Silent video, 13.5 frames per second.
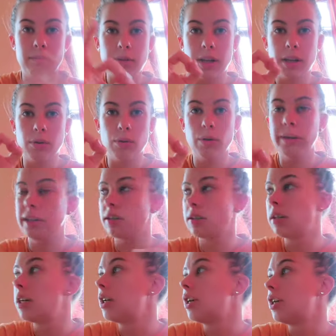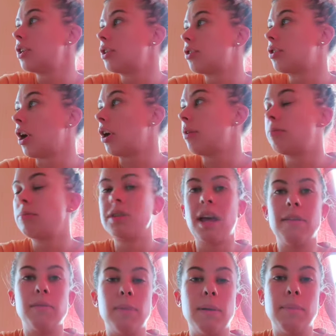the little coins. So
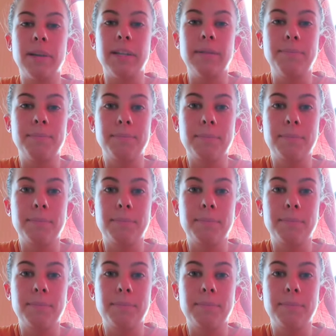saves me money.